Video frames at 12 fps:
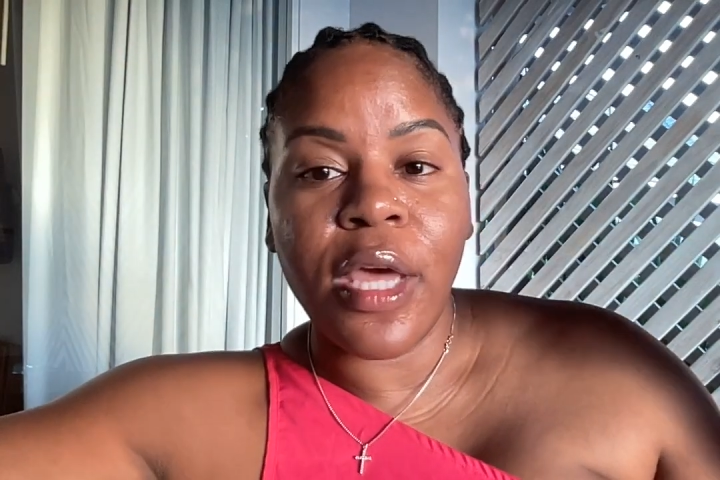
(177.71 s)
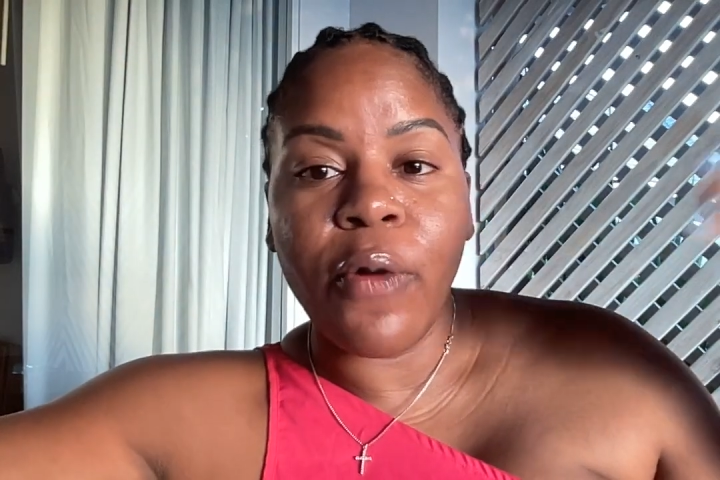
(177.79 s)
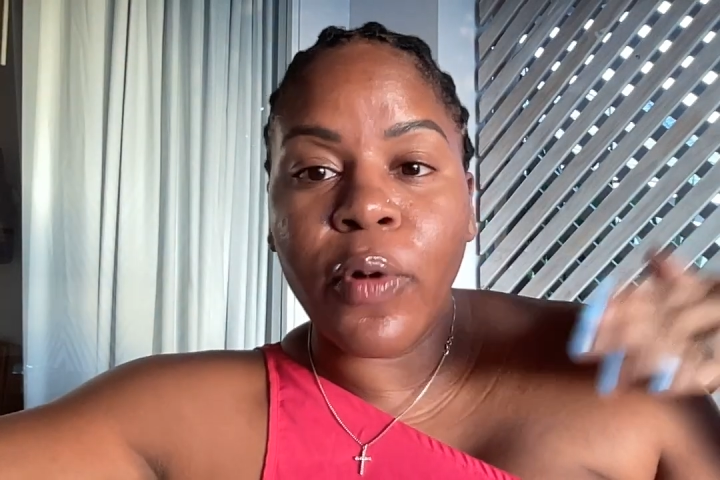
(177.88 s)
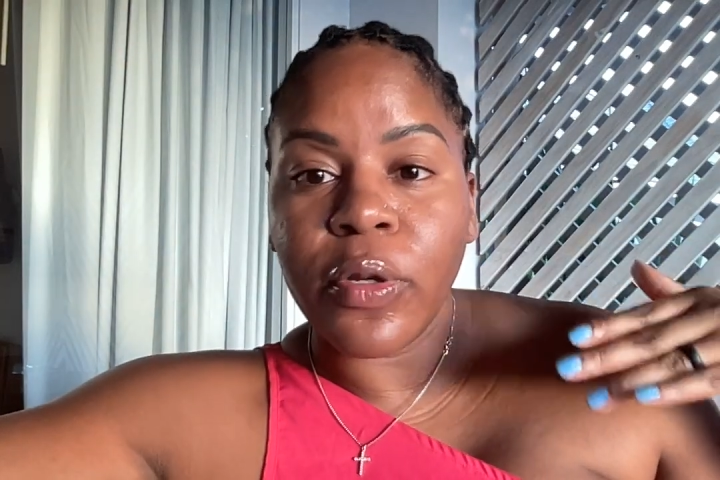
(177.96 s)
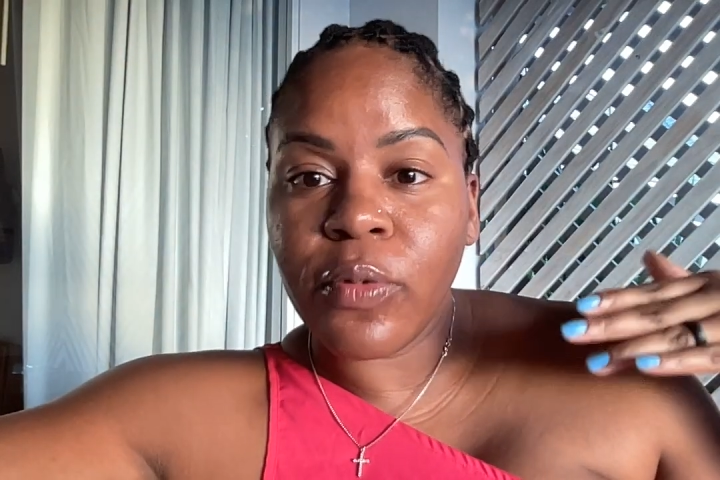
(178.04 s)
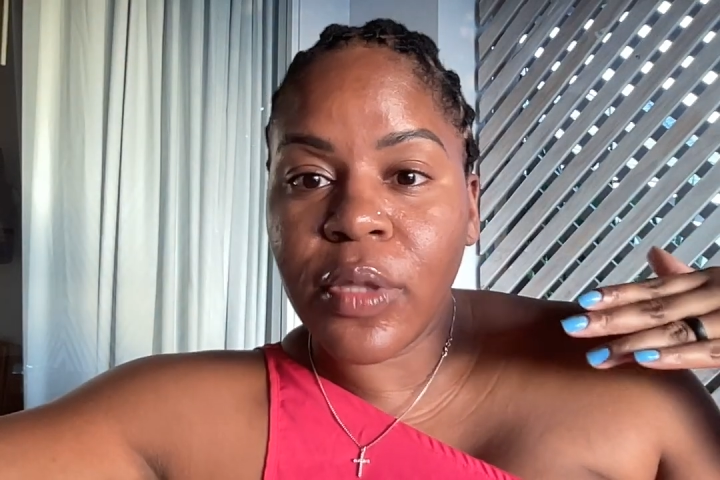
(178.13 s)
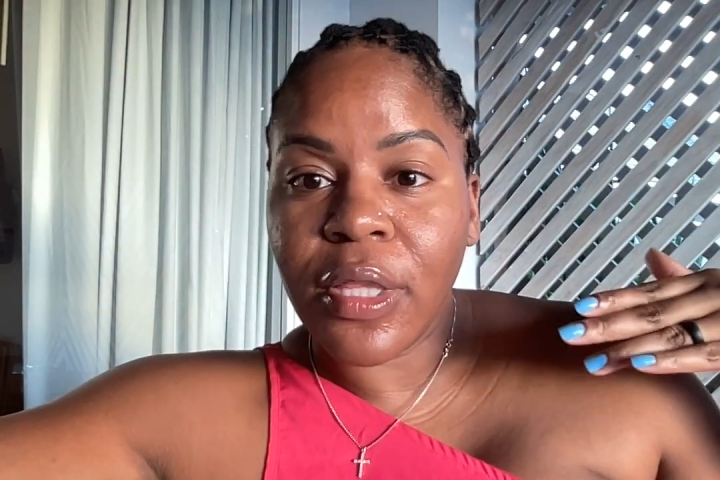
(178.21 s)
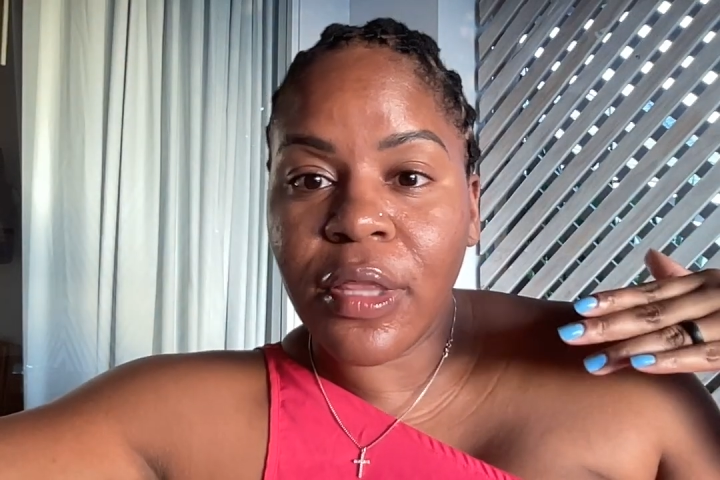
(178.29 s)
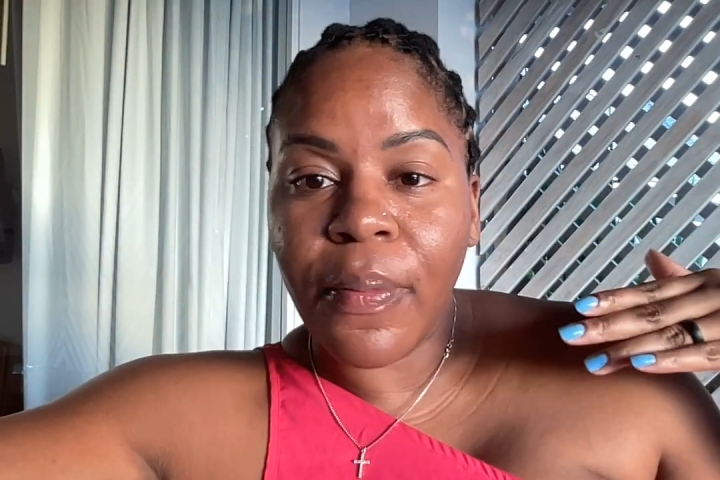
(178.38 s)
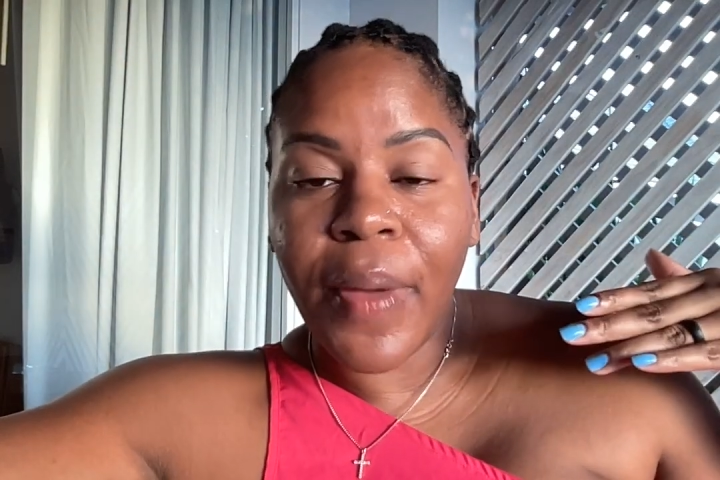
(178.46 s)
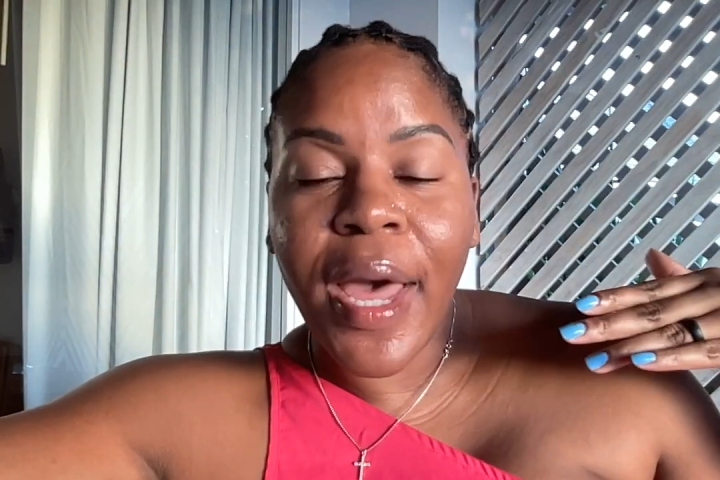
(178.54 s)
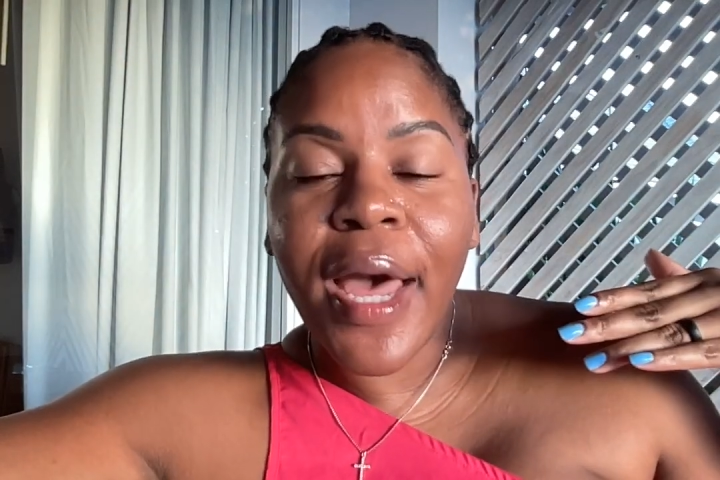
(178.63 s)
worked with in the
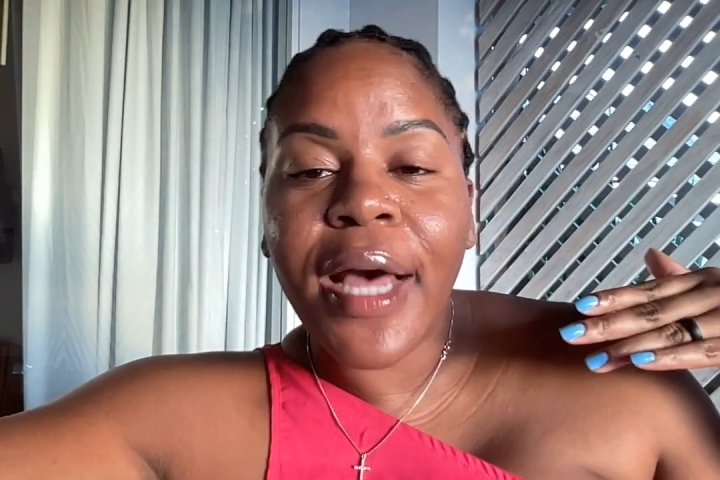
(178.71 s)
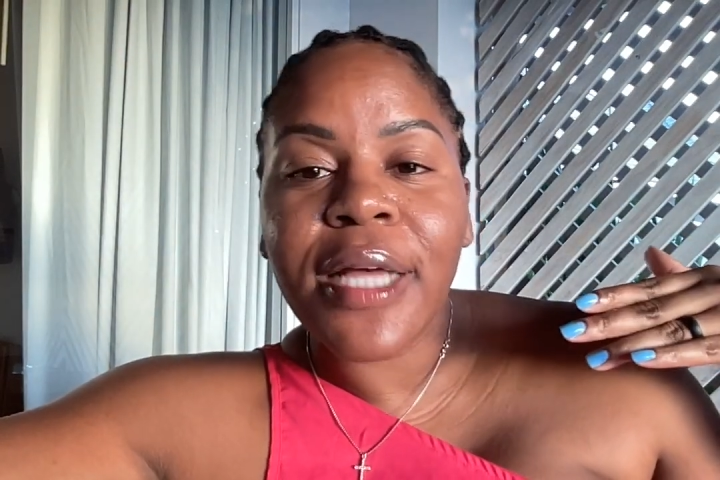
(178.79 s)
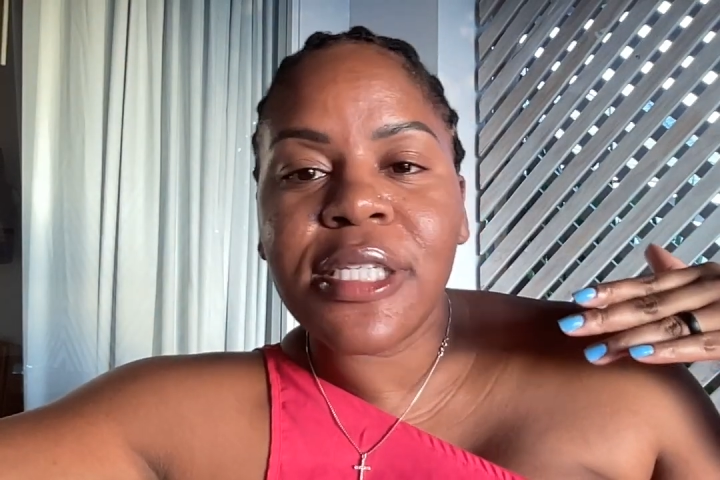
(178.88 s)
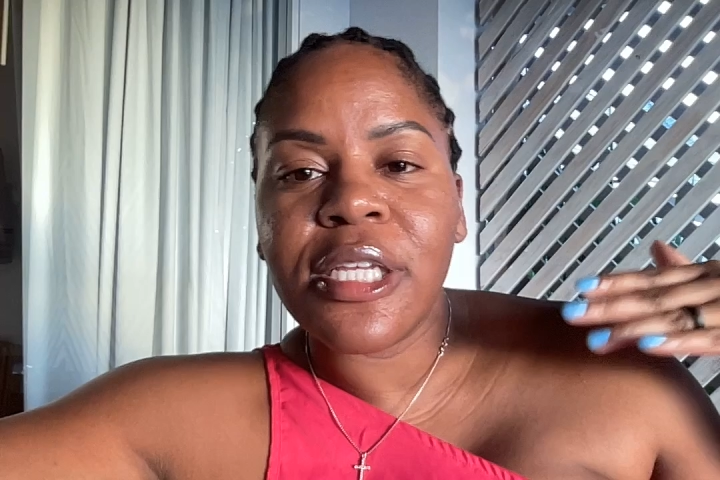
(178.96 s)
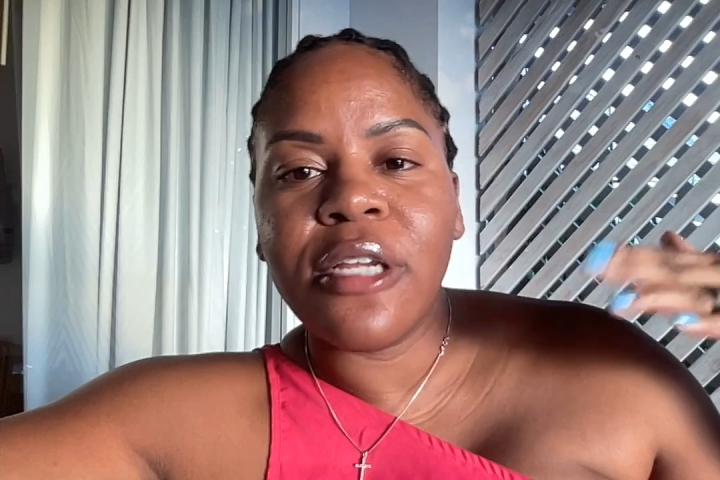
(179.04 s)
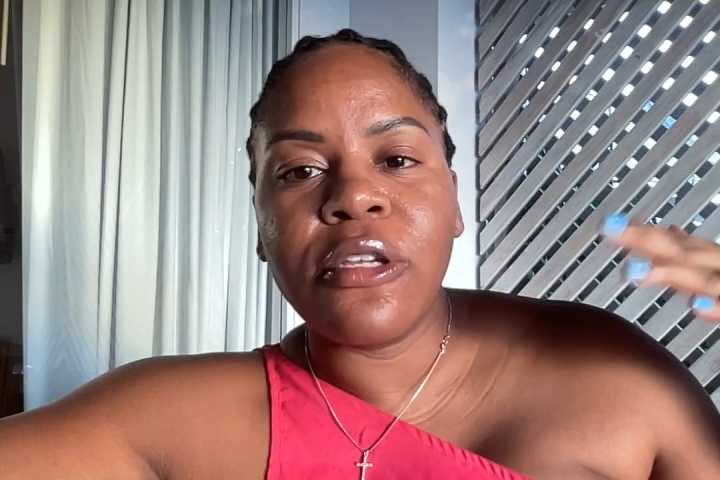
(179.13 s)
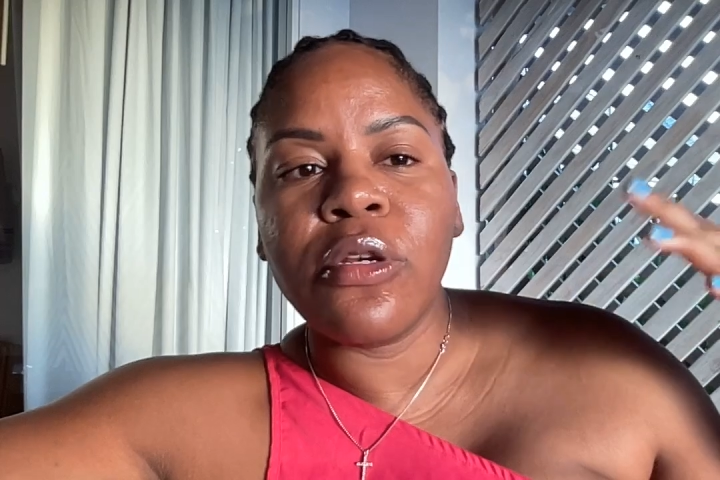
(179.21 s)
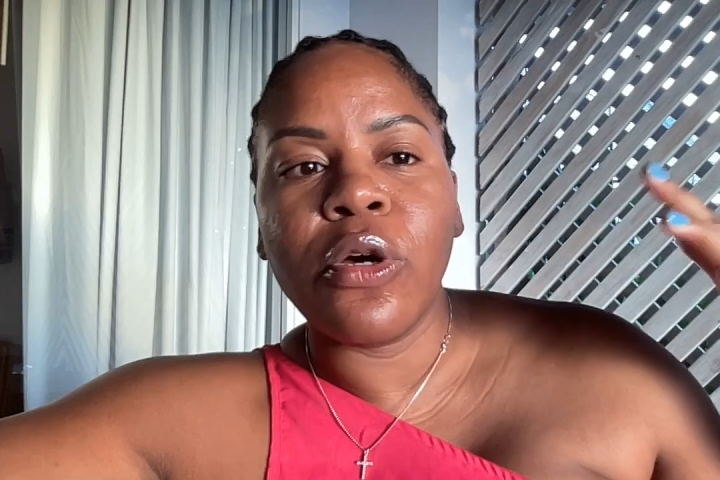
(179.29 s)
past and,